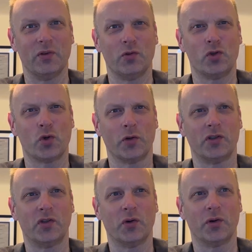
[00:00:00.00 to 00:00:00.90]
Short
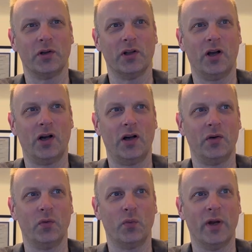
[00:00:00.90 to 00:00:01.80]
tutorial
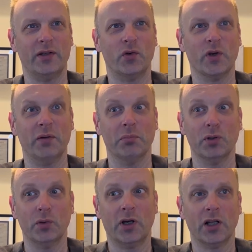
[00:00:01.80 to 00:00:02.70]
on red, green, blue
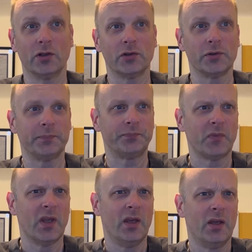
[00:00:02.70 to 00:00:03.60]
colors.
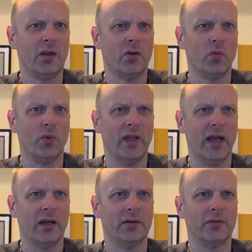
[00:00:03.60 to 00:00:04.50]
We
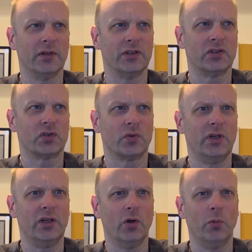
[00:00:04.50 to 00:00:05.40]
have a
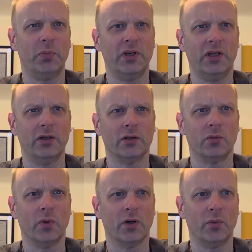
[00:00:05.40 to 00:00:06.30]
screen open here
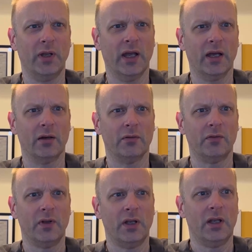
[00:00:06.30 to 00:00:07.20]
where we have
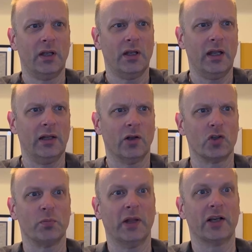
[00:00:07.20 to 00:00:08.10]
a large
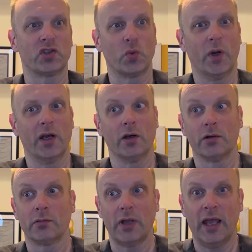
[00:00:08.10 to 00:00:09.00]
black square,
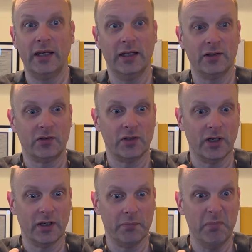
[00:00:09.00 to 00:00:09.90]
and it
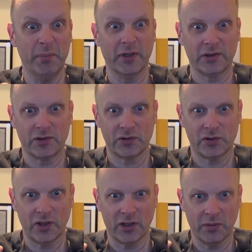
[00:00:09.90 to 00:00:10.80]
mimics
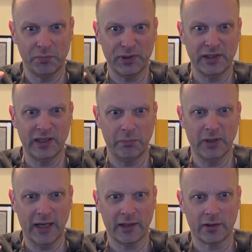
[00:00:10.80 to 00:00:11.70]
a completely
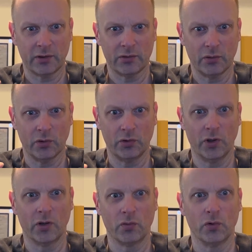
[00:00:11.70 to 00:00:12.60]
black or
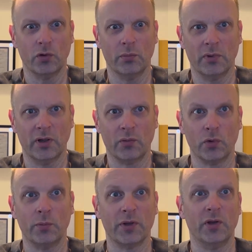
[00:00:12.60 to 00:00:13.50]
dark room, a room
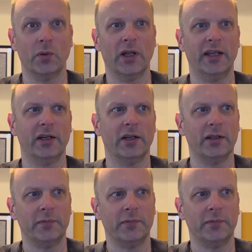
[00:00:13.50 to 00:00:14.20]
with no light in it.